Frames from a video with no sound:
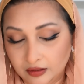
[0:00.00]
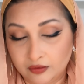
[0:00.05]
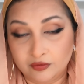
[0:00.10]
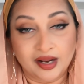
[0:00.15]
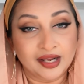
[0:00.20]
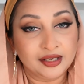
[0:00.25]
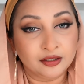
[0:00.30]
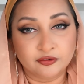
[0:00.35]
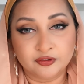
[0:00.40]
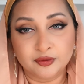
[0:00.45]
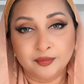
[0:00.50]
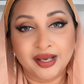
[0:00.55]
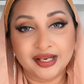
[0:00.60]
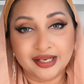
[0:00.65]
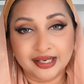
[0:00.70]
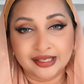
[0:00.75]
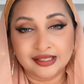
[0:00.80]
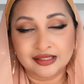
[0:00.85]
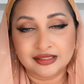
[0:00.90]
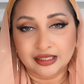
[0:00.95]
Right off the bat,
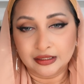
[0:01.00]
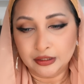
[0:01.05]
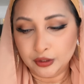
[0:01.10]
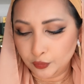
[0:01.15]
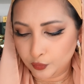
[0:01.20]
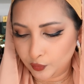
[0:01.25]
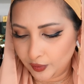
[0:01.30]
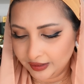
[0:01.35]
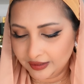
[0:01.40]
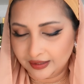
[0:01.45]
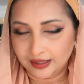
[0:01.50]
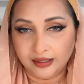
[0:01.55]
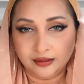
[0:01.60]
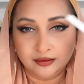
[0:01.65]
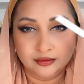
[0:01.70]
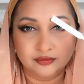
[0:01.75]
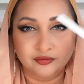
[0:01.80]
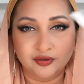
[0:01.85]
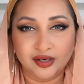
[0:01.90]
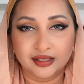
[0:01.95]
I can tell you one
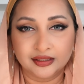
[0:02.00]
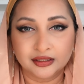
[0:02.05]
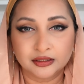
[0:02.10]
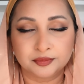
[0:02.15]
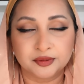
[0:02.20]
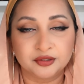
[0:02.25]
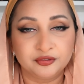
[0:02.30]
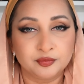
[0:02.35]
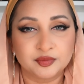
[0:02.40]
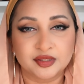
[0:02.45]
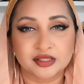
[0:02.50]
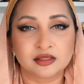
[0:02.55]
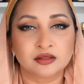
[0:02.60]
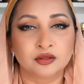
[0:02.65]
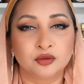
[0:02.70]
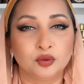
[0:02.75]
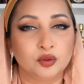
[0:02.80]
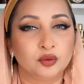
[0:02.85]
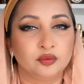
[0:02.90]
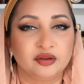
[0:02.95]
thing. Rihanna's perfume doesn't
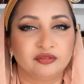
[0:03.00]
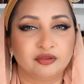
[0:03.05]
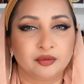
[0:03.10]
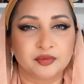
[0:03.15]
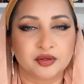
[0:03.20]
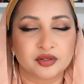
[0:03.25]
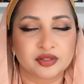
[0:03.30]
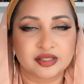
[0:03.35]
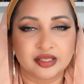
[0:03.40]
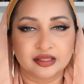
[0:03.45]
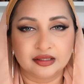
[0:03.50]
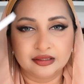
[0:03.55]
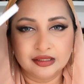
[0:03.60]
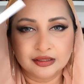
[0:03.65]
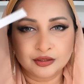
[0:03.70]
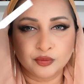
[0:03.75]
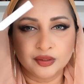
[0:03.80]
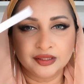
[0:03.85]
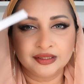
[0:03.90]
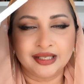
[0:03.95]
go away from your skin.
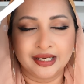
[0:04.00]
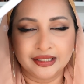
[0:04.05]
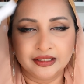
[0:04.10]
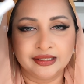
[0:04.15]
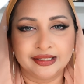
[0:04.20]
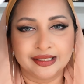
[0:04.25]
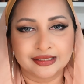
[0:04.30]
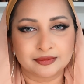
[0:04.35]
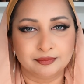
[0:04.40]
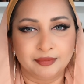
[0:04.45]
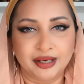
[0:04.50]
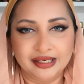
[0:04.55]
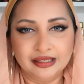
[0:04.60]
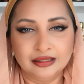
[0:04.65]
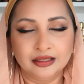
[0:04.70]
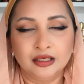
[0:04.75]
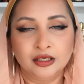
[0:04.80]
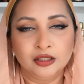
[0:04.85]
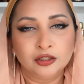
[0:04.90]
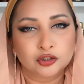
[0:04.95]
This one kind of gets mild.